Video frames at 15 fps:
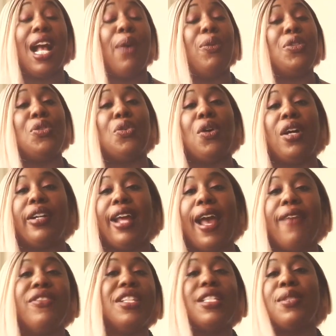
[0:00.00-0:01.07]
I want you all to
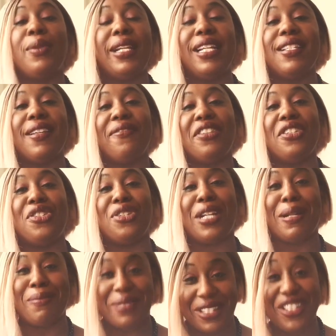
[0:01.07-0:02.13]
have the sweetest of the
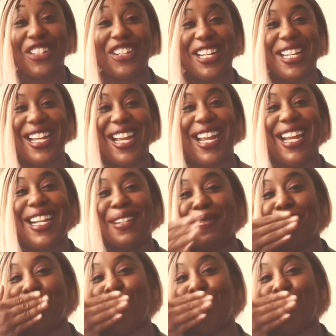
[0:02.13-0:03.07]
dreams. Good night.